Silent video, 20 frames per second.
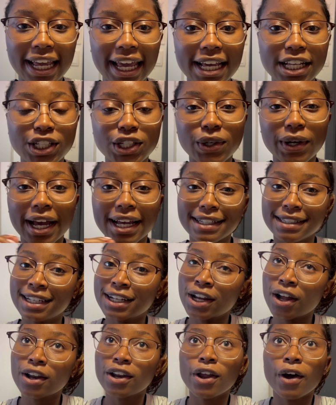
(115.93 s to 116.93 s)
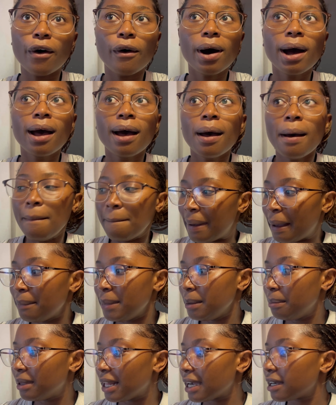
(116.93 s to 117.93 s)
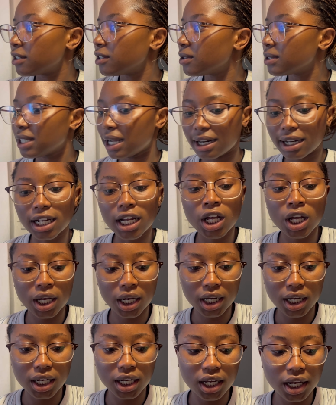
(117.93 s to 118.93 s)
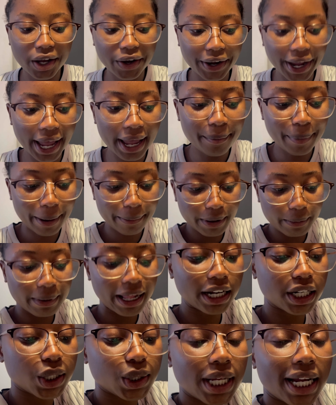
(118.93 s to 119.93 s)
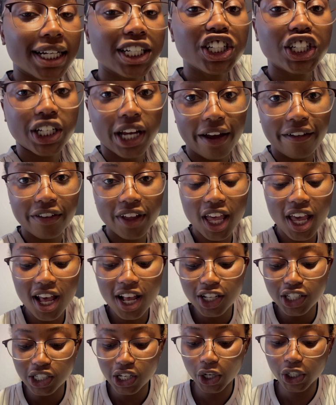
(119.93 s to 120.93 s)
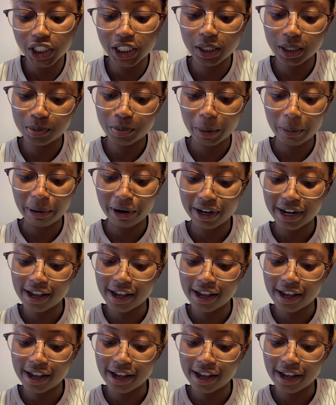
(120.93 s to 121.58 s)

case you guys did not know, Pamby Black knows how to cook, okay? Pamby Black knows how to chef. So she's prepared